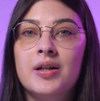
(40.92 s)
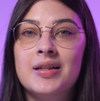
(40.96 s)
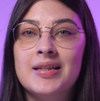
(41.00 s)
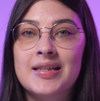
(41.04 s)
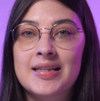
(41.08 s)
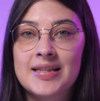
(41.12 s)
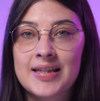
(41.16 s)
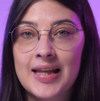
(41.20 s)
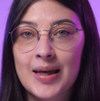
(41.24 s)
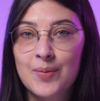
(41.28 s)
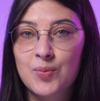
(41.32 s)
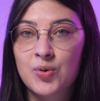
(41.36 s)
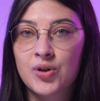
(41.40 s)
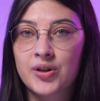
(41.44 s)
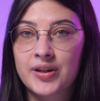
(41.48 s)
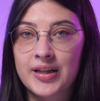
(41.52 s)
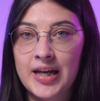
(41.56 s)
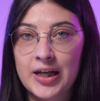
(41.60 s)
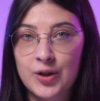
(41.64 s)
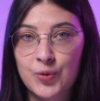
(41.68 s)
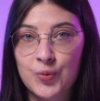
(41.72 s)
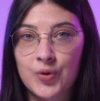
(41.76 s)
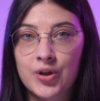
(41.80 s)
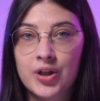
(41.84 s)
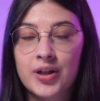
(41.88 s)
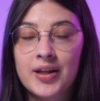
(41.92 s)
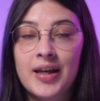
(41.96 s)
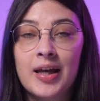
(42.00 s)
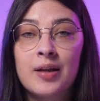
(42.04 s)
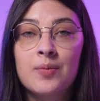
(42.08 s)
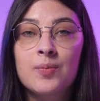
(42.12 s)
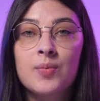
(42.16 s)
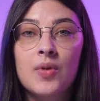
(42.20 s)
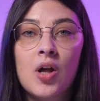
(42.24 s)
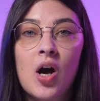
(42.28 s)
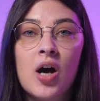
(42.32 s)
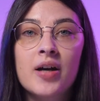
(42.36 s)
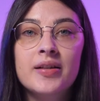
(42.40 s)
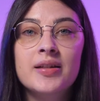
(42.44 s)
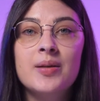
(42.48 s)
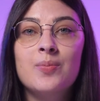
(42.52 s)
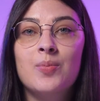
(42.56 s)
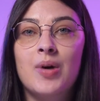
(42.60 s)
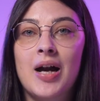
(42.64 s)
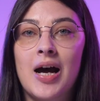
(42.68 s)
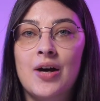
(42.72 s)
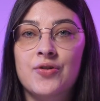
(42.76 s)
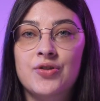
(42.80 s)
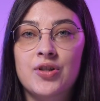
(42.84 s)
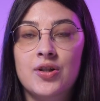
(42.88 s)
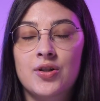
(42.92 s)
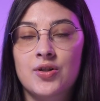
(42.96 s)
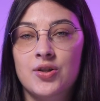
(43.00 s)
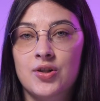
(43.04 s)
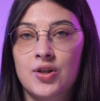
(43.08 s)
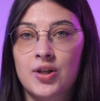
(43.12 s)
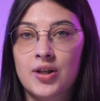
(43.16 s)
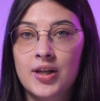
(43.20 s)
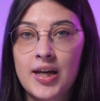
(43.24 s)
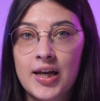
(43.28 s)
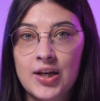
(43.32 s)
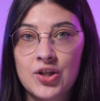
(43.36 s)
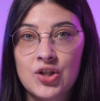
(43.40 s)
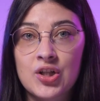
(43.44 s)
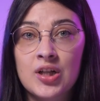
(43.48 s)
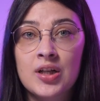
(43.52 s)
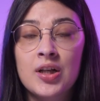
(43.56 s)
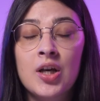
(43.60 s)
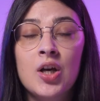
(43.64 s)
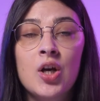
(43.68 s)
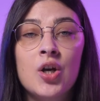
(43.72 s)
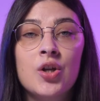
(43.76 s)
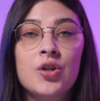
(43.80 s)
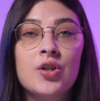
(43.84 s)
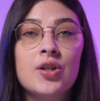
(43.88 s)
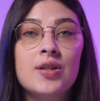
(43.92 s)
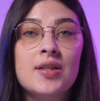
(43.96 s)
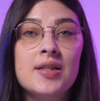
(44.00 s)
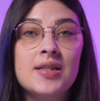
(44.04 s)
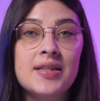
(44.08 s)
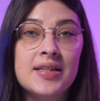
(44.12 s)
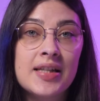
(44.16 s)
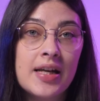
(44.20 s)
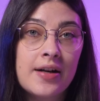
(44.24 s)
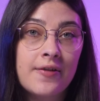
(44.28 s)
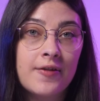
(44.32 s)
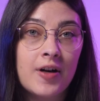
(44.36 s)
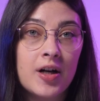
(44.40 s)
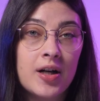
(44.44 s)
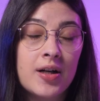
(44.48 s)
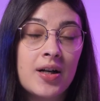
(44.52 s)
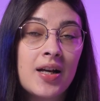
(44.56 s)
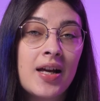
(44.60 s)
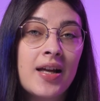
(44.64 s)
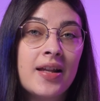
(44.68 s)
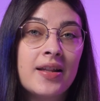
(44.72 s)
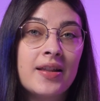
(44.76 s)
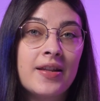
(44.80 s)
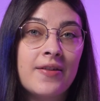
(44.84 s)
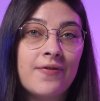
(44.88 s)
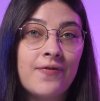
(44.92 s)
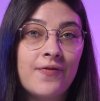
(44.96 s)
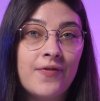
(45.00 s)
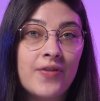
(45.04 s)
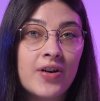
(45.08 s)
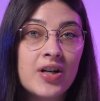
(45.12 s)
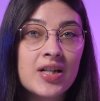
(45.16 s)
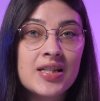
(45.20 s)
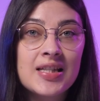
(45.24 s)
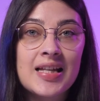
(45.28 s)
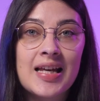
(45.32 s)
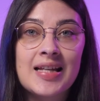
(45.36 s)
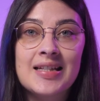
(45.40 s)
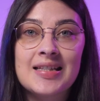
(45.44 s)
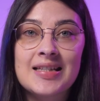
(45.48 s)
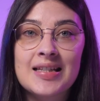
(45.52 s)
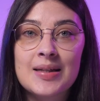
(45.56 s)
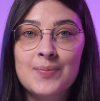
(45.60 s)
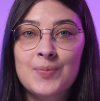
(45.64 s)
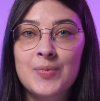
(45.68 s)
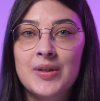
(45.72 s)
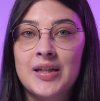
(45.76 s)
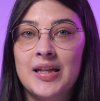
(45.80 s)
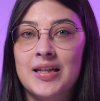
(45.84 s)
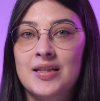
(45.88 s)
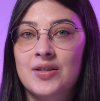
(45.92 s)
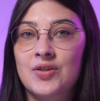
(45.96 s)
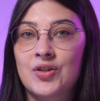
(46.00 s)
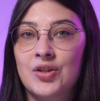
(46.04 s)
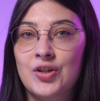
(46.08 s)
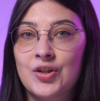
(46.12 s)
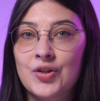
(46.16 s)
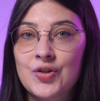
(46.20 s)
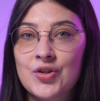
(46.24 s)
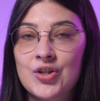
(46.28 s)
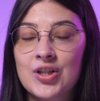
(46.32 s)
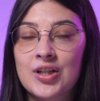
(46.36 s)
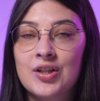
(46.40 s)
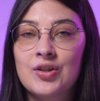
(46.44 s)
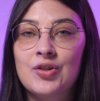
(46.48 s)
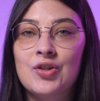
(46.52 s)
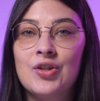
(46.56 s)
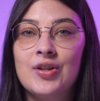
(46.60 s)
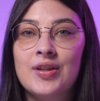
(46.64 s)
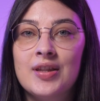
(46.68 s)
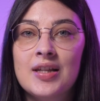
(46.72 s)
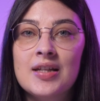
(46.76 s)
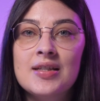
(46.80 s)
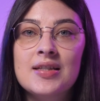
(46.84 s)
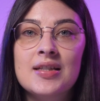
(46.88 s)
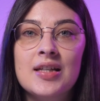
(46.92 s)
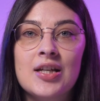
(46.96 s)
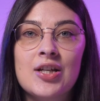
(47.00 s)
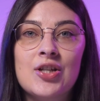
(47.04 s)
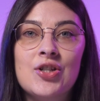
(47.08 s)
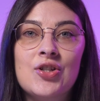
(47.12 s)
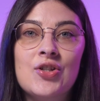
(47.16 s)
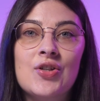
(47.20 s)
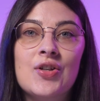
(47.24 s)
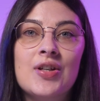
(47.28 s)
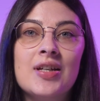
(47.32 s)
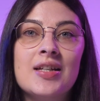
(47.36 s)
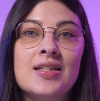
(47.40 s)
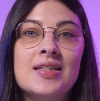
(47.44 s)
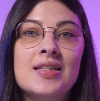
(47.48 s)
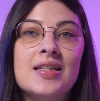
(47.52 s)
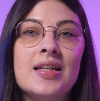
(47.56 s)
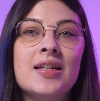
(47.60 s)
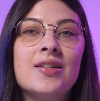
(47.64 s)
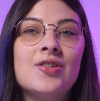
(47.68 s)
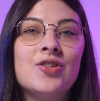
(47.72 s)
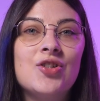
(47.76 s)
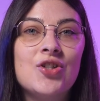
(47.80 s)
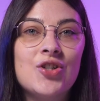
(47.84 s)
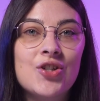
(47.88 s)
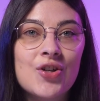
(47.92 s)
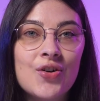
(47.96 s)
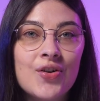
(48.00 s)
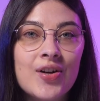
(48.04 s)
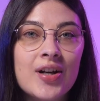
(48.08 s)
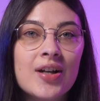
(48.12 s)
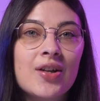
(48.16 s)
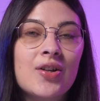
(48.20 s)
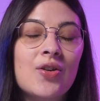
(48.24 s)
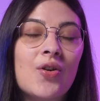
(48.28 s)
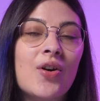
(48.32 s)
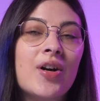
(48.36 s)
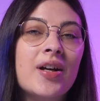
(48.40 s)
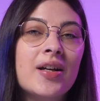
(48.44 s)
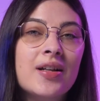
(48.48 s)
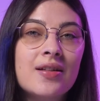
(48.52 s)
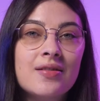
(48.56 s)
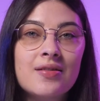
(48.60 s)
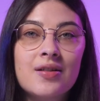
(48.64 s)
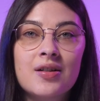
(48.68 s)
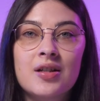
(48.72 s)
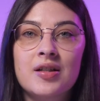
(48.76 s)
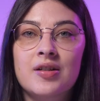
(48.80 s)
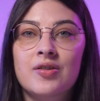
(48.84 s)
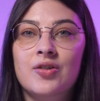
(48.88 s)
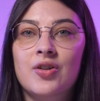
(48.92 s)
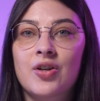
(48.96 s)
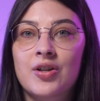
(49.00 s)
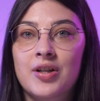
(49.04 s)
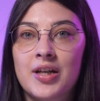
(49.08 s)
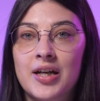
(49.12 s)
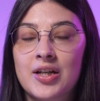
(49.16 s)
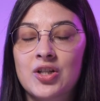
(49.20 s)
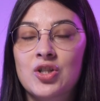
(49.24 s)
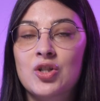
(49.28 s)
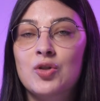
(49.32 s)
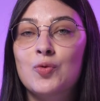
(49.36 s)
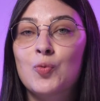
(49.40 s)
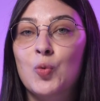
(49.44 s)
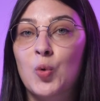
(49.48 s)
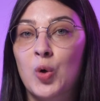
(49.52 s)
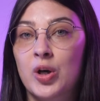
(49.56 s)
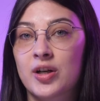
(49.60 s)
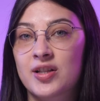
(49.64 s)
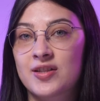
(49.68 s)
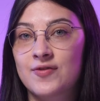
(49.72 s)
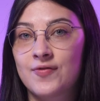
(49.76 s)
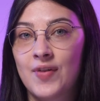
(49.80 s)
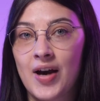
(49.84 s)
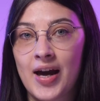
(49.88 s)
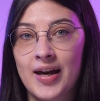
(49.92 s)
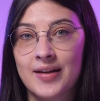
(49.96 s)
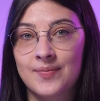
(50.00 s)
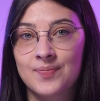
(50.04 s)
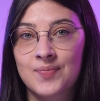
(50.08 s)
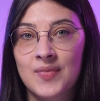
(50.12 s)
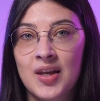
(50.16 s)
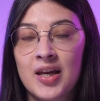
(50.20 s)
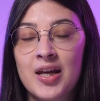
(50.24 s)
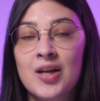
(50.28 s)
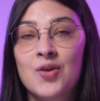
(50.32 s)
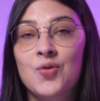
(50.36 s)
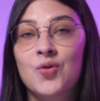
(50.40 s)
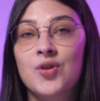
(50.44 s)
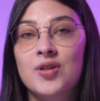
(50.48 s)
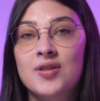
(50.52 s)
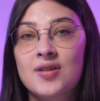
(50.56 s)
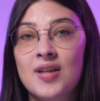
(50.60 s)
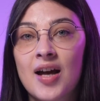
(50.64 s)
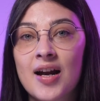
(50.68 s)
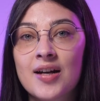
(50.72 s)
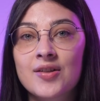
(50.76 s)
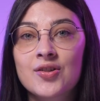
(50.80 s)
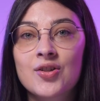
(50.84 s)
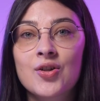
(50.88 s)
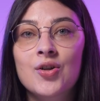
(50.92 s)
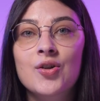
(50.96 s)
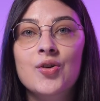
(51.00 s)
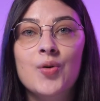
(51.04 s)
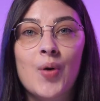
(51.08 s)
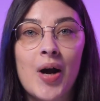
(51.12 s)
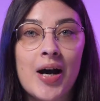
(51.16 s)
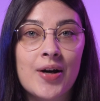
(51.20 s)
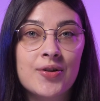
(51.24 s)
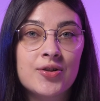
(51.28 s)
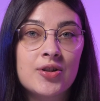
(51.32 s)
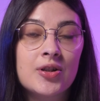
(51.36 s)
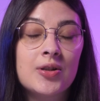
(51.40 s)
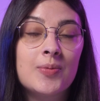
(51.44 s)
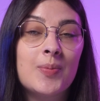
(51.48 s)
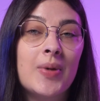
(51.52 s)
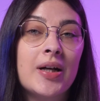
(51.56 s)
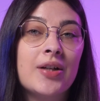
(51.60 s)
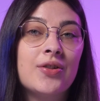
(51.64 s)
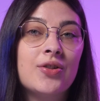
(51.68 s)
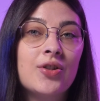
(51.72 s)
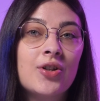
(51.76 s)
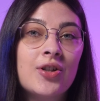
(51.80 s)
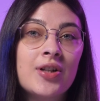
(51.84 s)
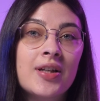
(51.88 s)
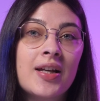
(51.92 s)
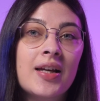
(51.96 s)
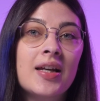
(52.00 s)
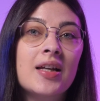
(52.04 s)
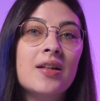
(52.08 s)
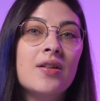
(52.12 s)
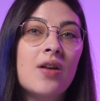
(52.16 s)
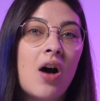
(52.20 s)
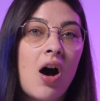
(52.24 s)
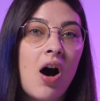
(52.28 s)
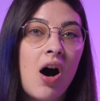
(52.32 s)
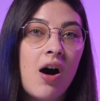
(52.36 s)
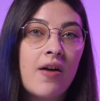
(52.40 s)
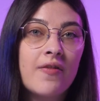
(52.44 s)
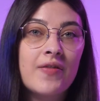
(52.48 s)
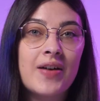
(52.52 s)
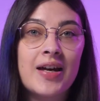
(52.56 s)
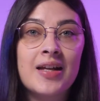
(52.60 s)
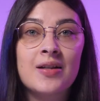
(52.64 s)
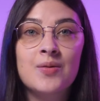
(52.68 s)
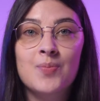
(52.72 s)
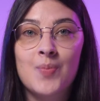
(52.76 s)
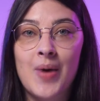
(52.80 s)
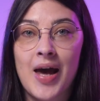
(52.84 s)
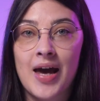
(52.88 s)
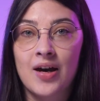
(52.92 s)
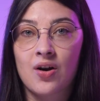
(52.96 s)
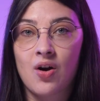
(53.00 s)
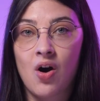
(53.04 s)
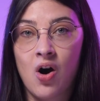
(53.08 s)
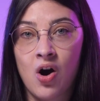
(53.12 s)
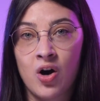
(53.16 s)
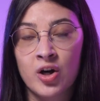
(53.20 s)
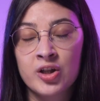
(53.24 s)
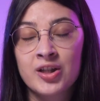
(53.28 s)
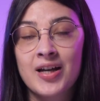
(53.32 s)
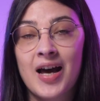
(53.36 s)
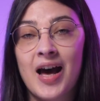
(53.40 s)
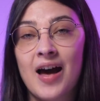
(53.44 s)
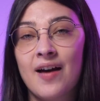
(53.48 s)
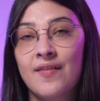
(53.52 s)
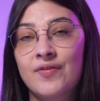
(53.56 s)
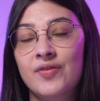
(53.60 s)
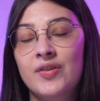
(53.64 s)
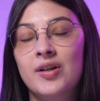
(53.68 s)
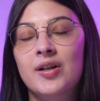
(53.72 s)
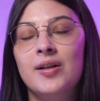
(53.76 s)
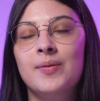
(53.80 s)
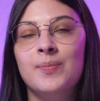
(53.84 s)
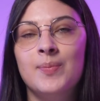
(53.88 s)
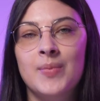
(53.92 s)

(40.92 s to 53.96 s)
unstable network can block the browser's connection to the server. The first and simplest solution to this issue is ensuring your internet connection works fine. Restart your router by turning it off and back on after a